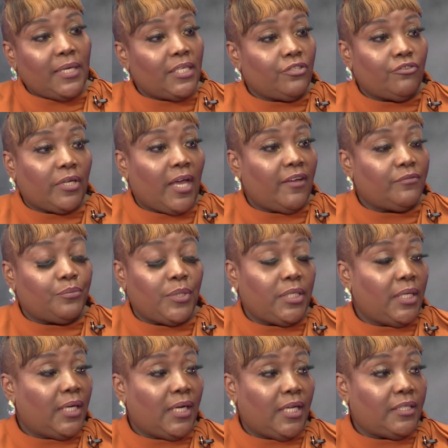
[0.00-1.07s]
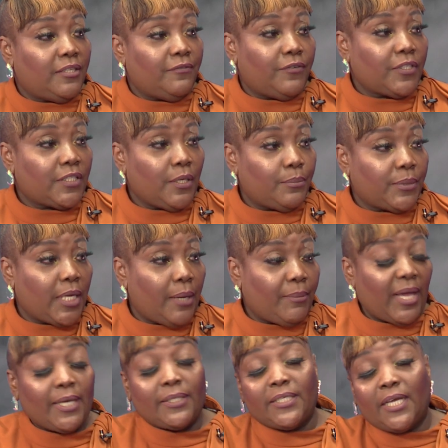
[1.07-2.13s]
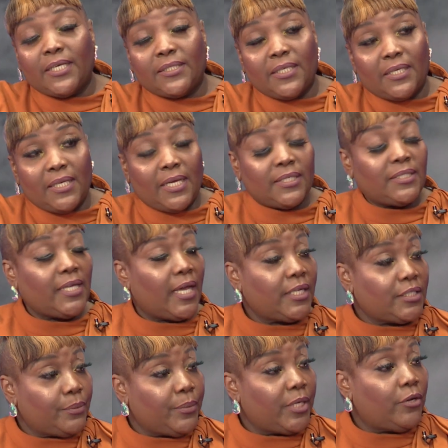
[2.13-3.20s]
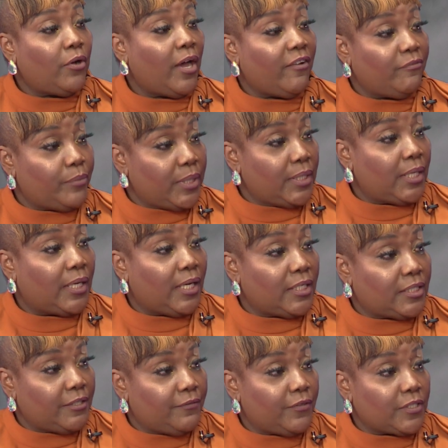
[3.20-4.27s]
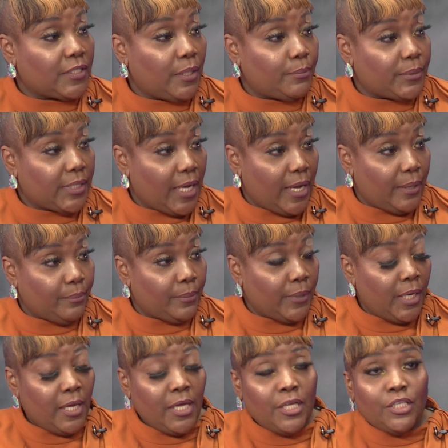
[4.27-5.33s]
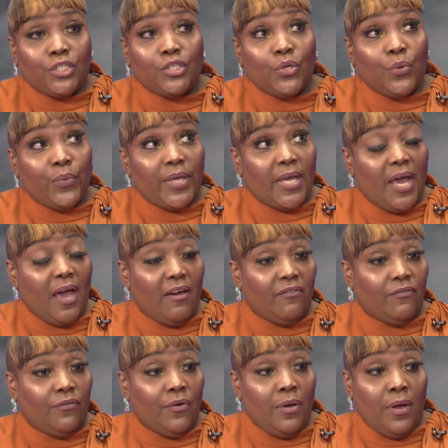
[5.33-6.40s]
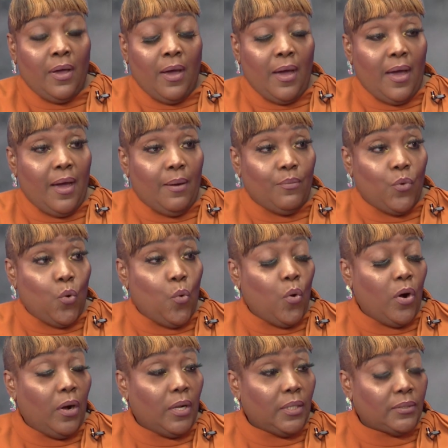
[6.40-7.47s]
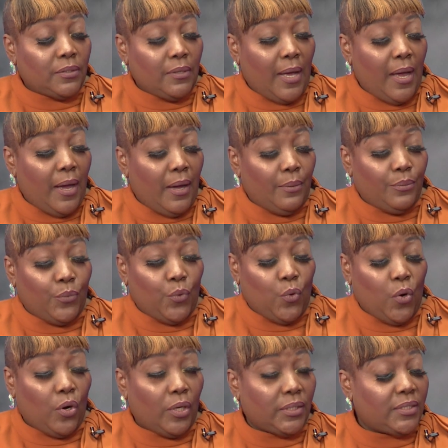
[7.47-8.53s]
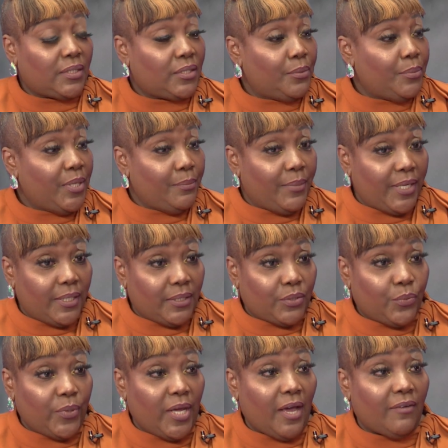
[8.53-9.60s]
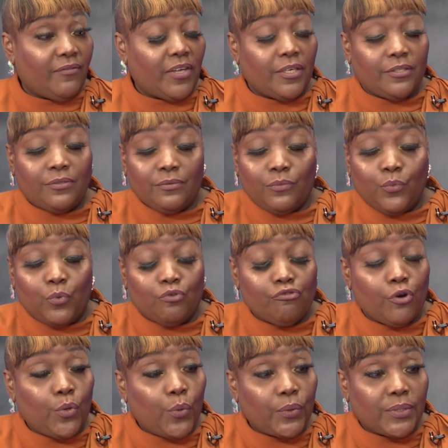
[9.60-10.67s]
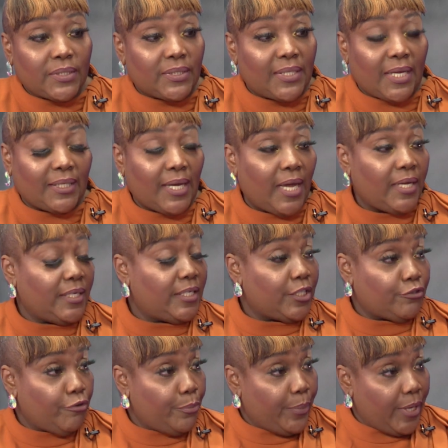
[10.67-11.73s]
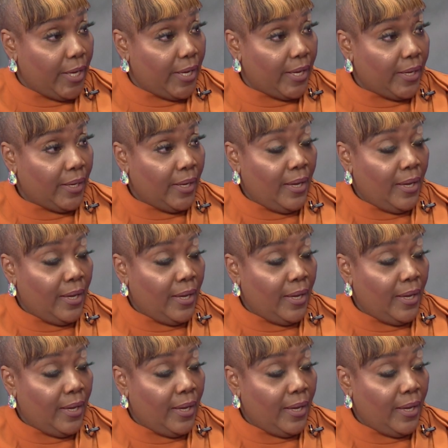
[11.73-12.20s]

district has been neglected for some time, and dare say the entire Tobago have been neglected for some time. So we have walls to be built. We have roads that are in disrepair.